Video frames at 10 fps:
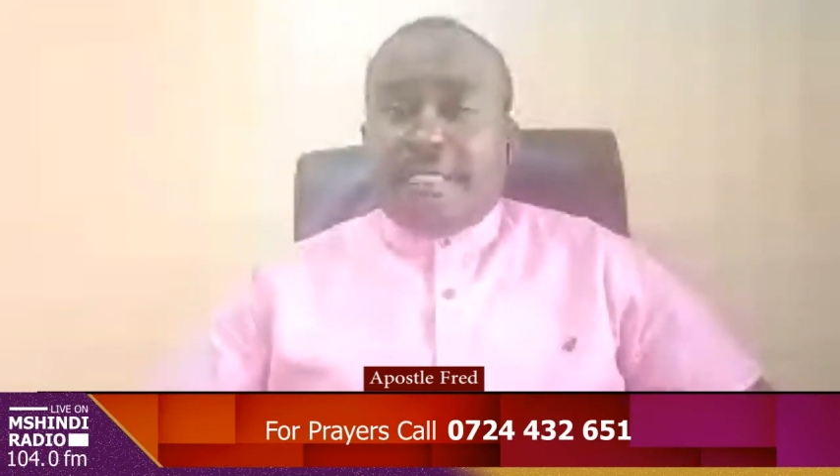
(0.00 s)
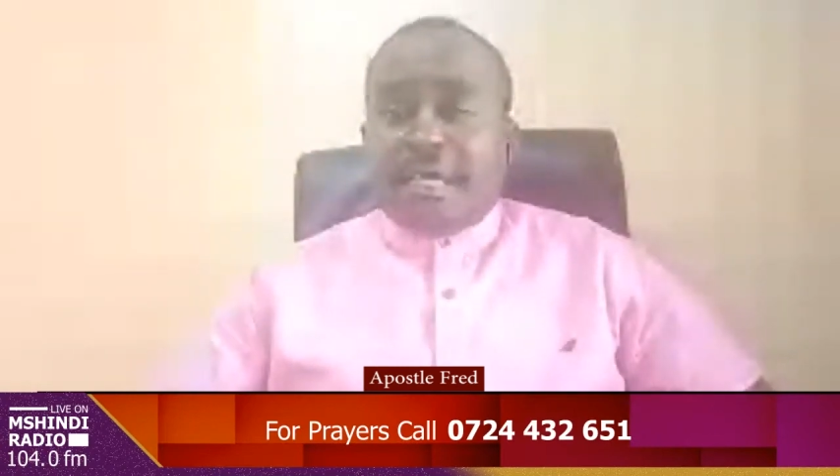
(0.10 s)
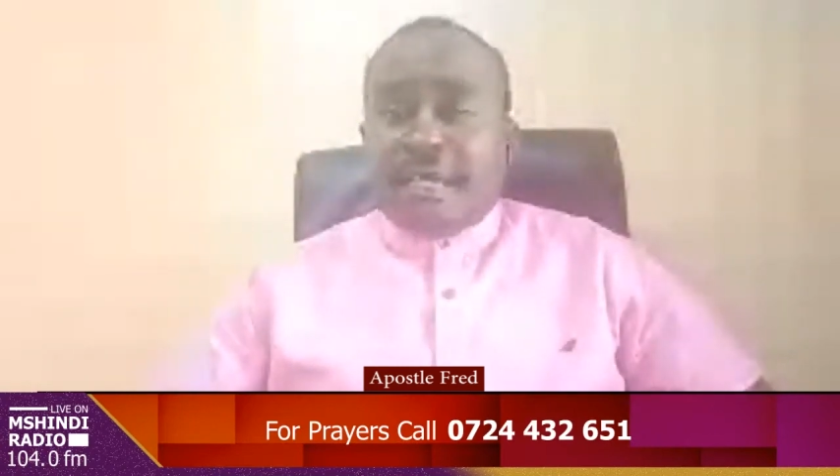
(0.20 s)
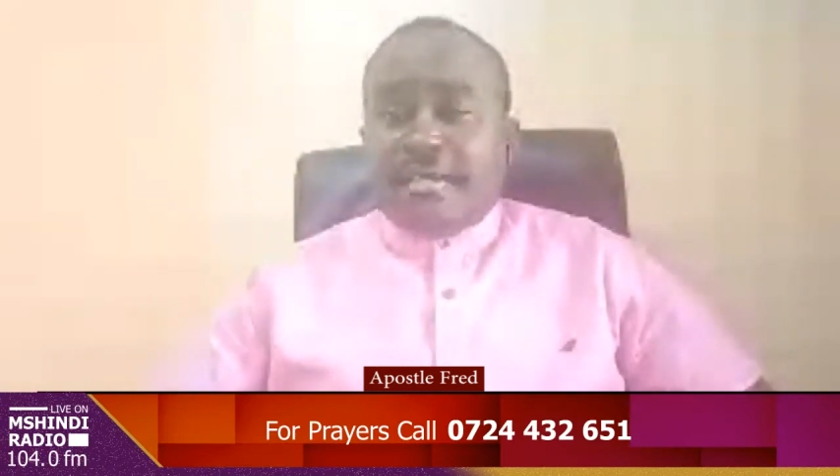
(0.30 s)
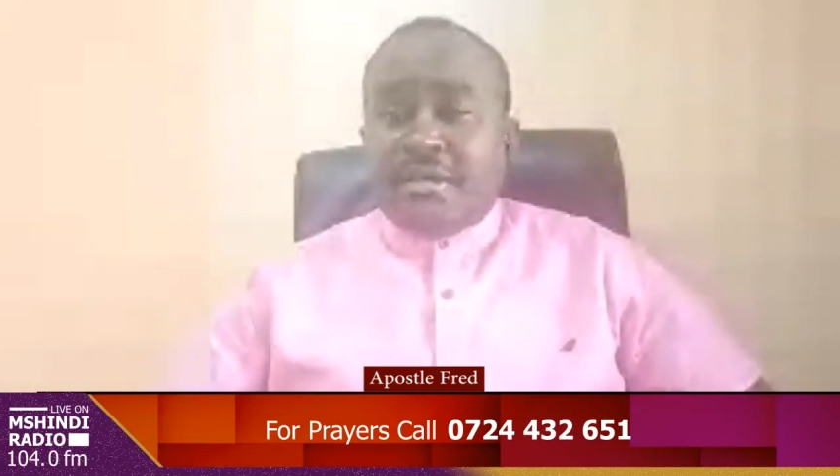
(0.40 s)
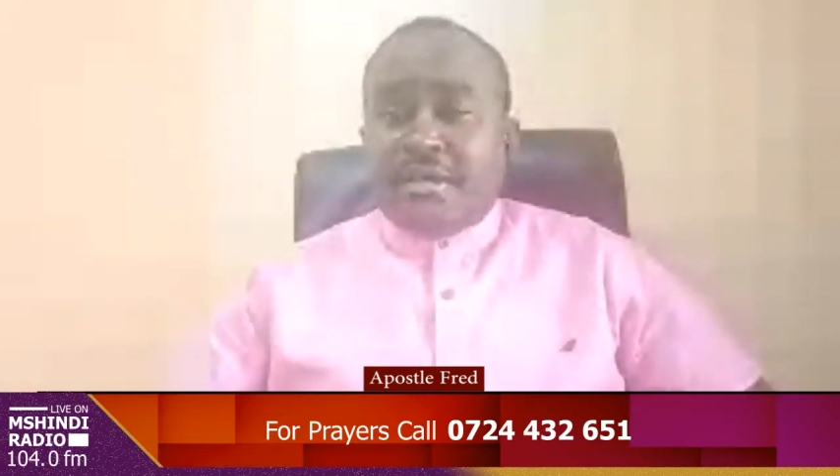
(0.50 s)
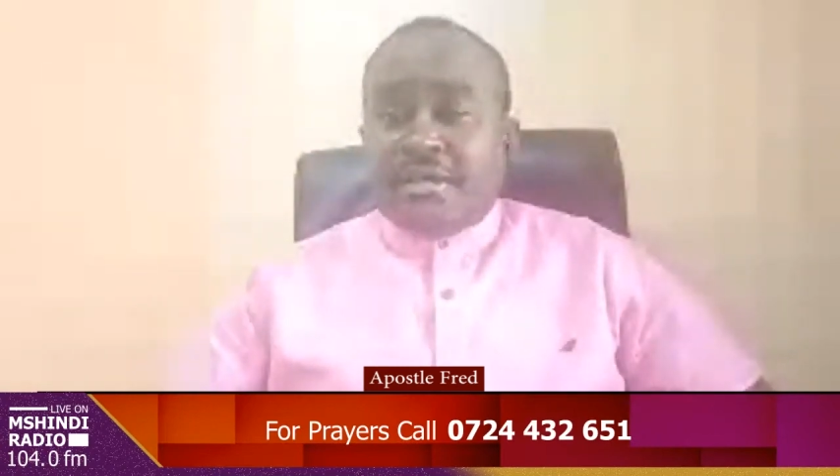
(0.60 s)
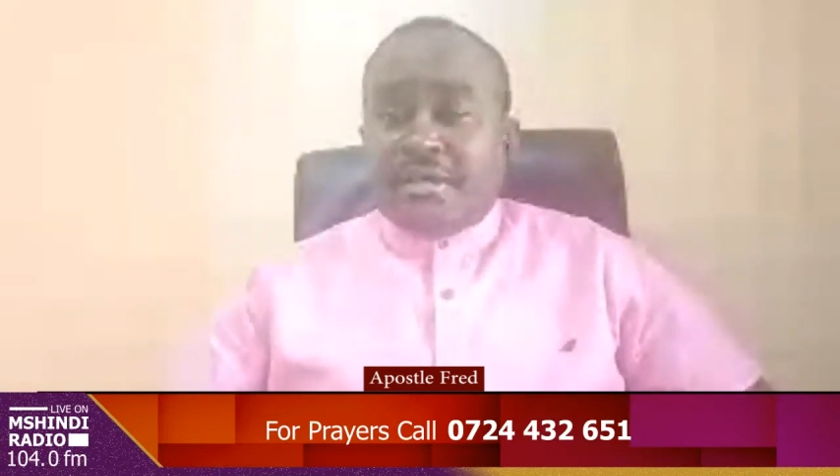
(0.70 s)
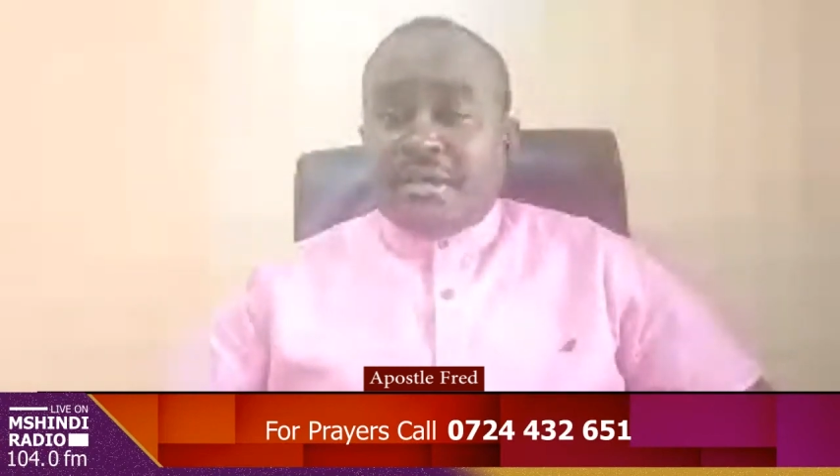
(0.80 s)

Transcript: And